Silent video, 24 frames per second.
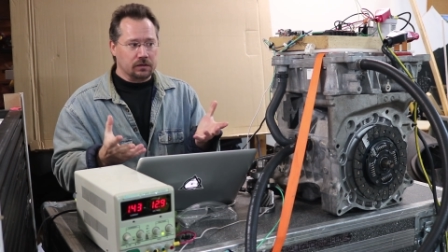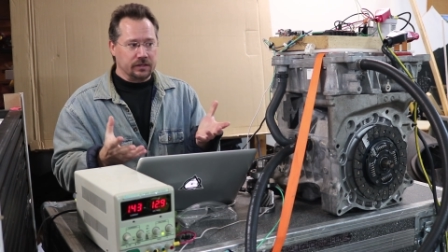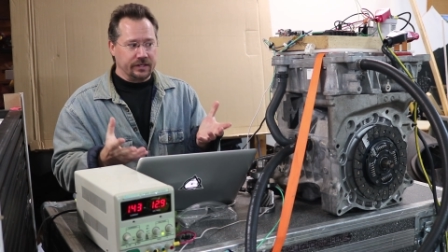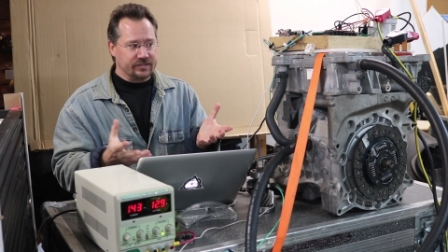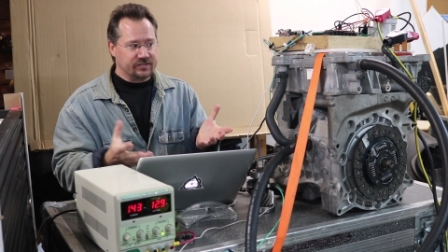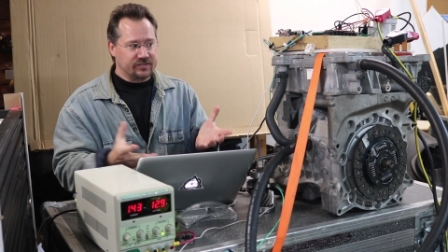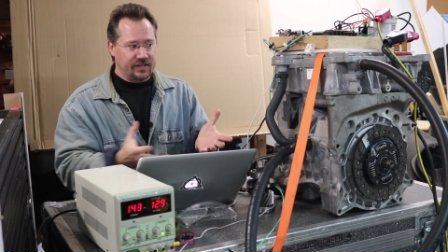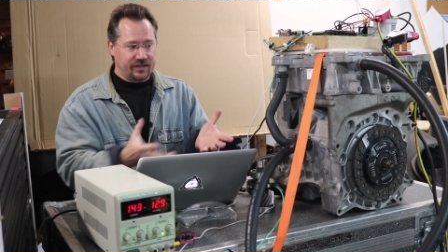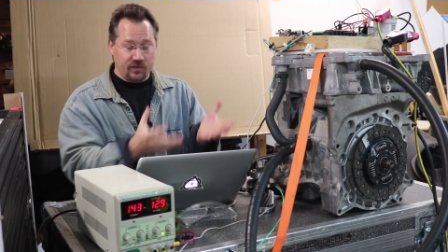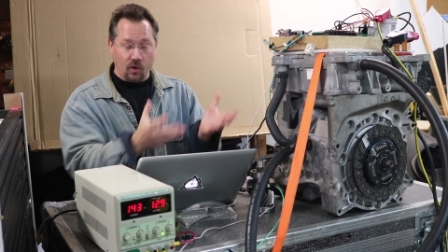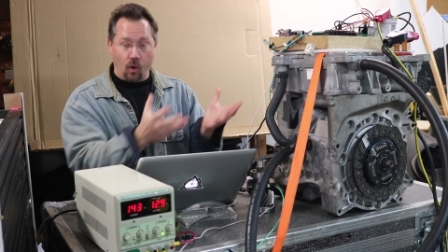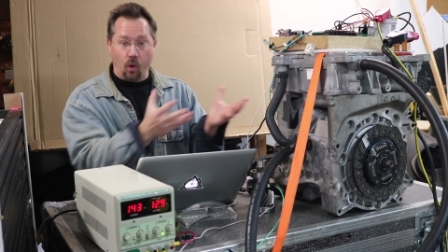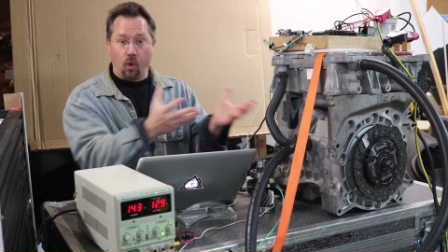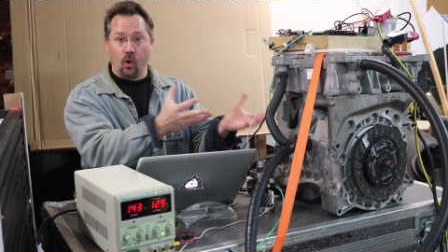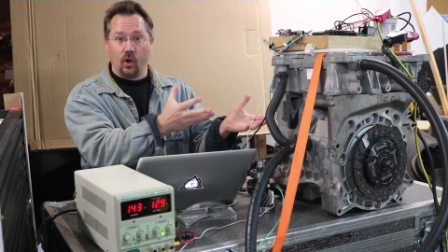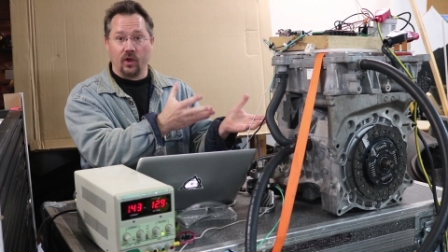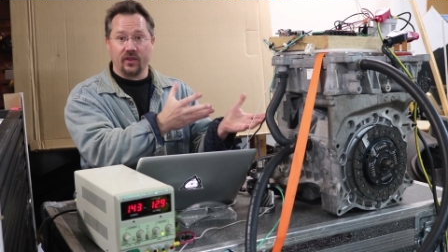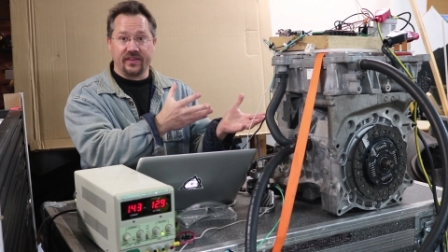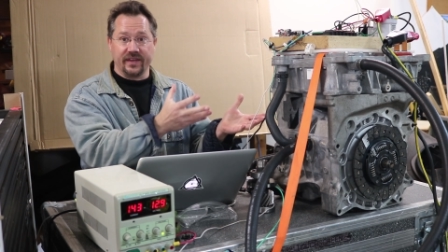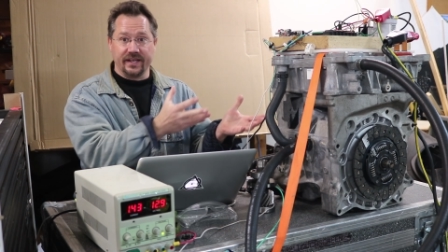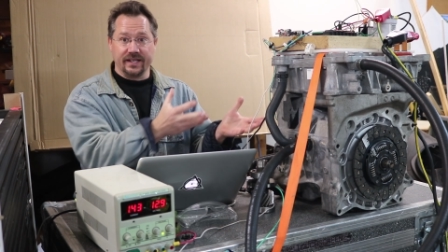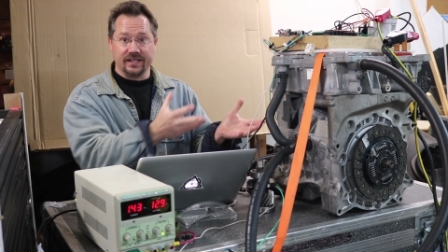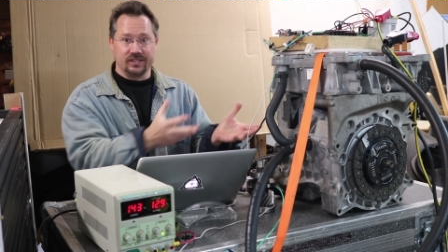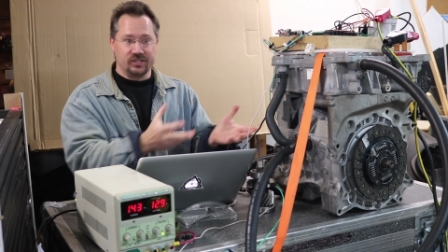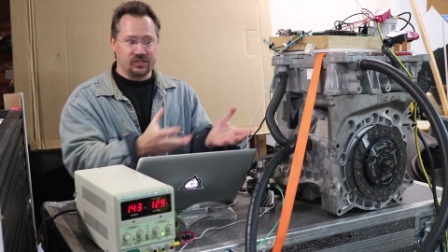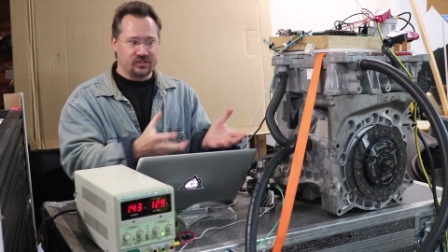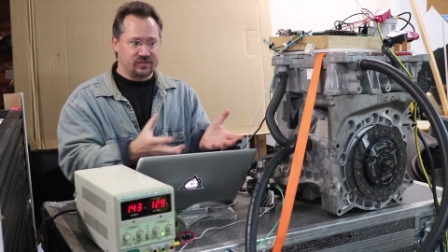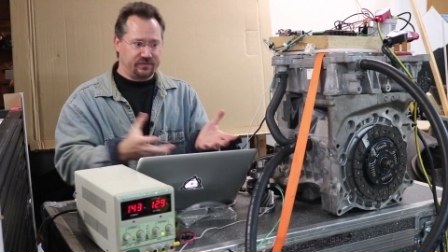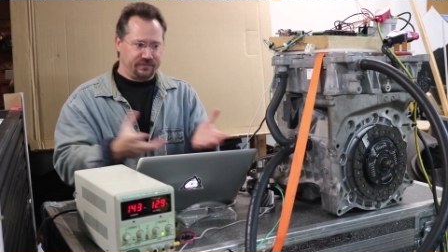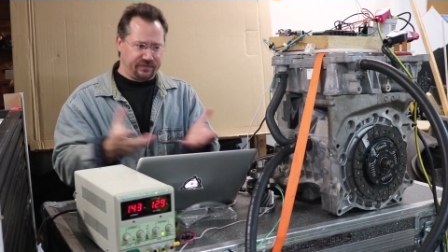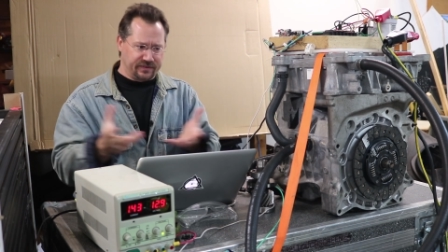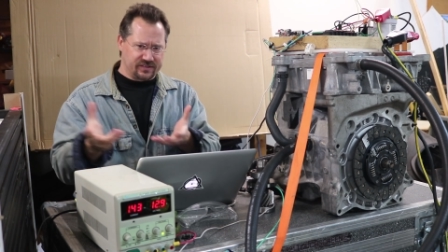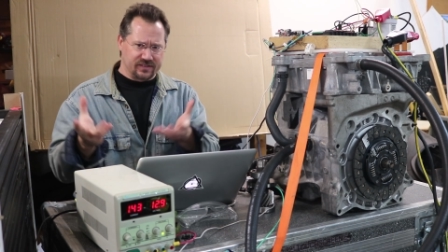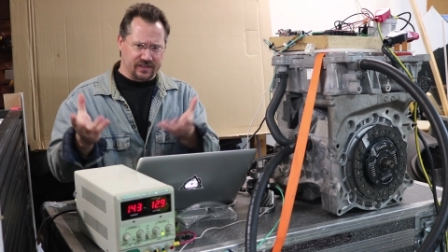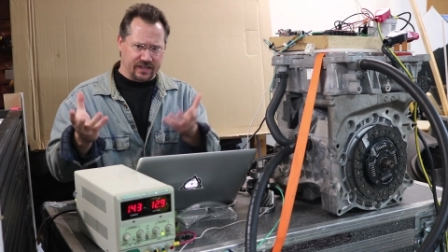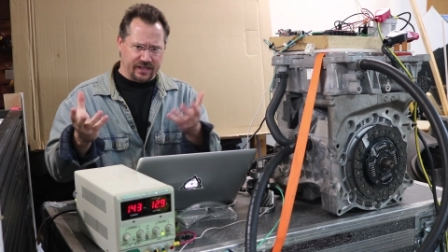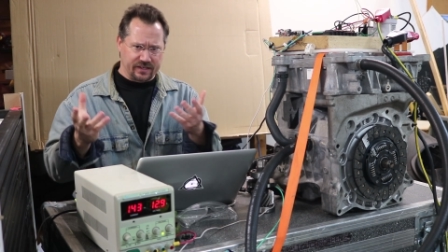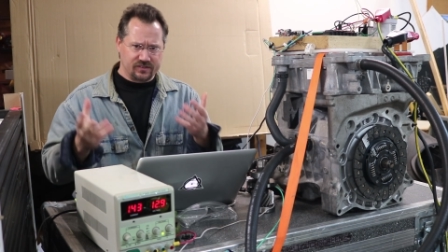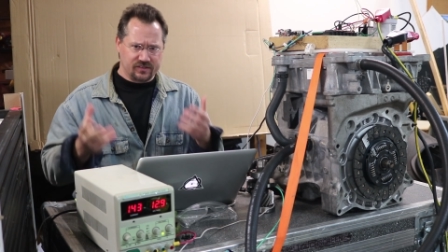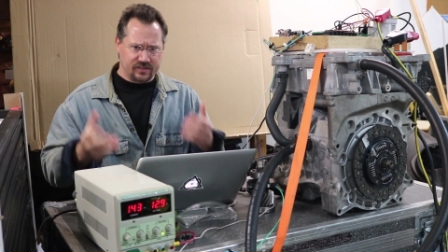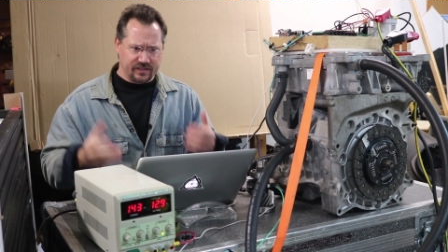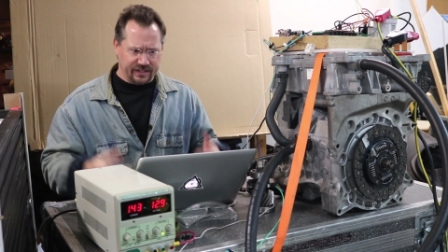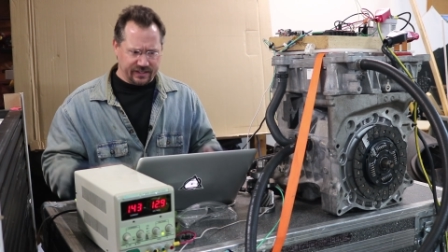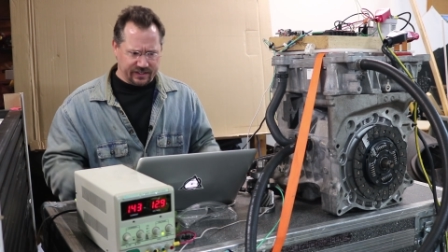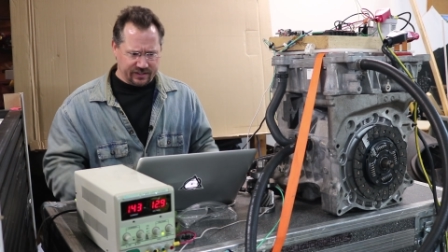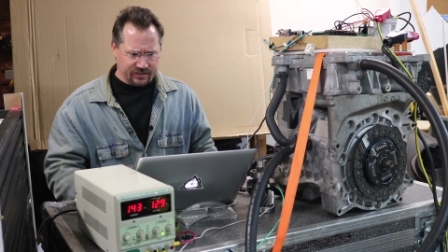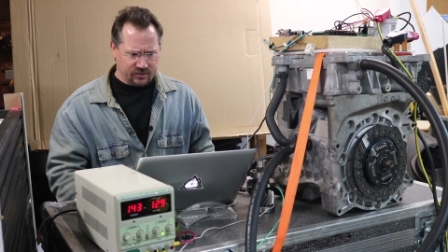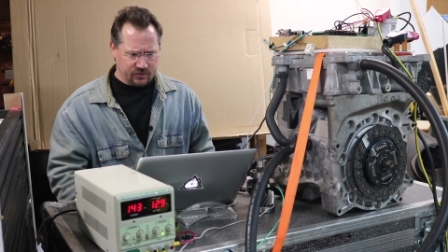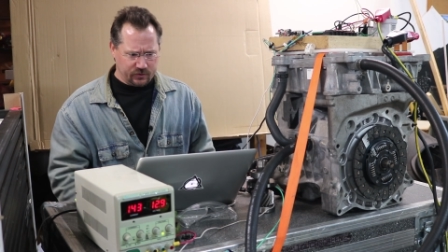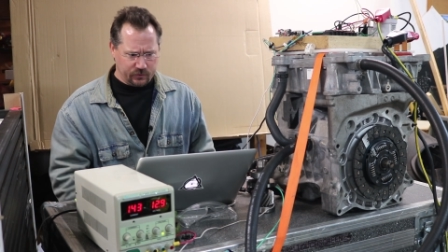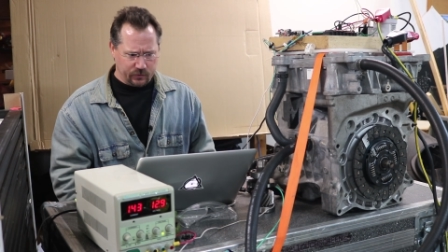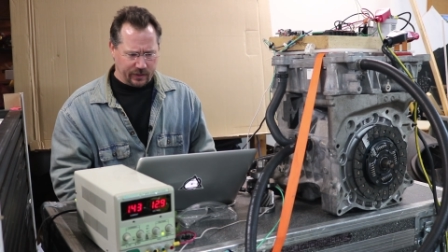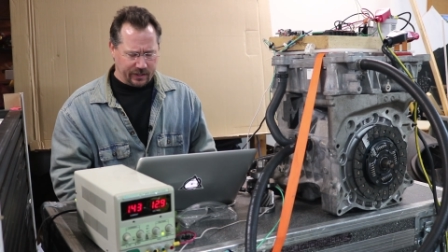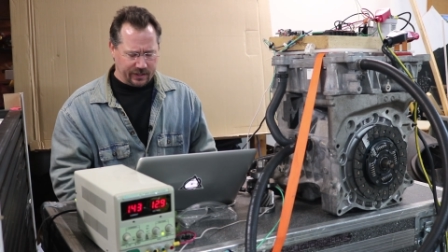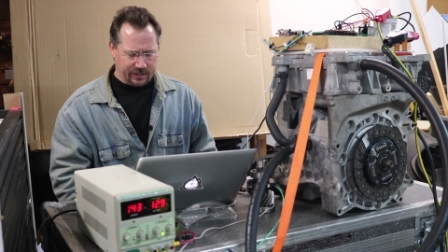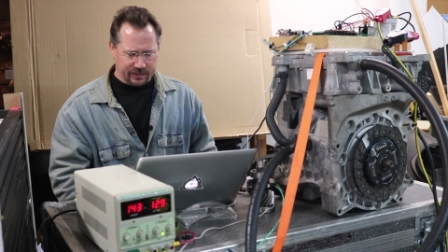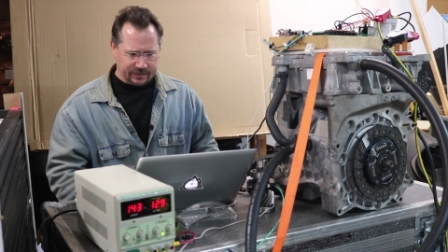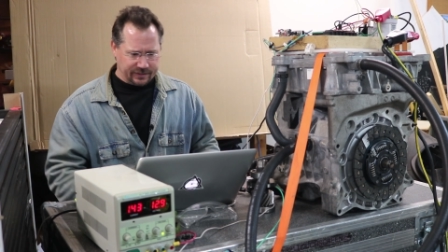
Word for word: Let's say the whole thing just fits nicely into